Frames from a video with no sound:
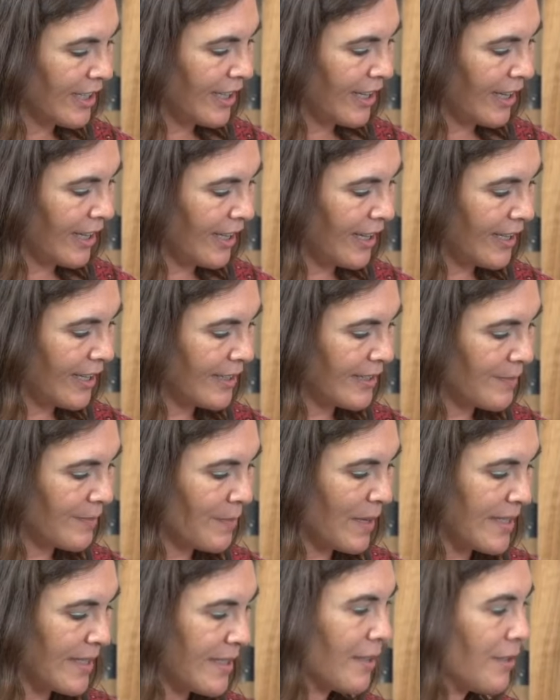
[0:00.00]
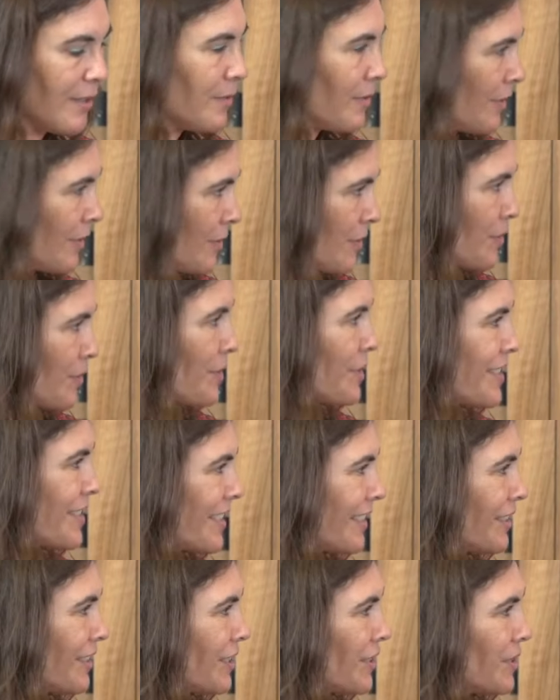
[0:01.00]
And myself, as I was
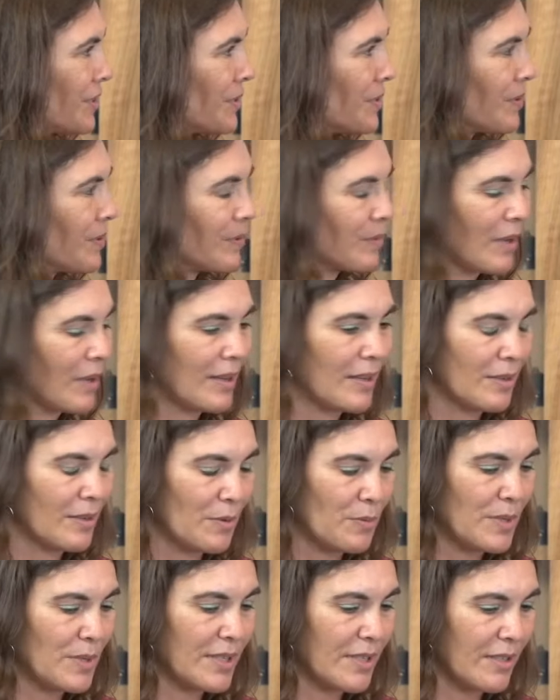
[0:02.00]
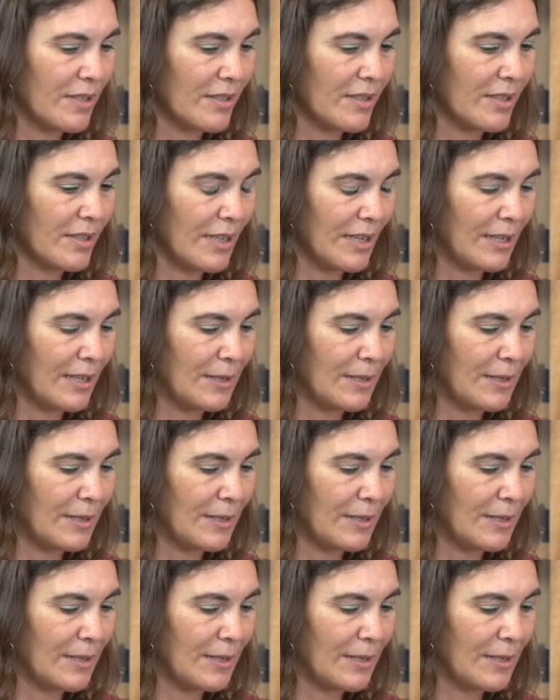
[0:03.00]
telling you, we study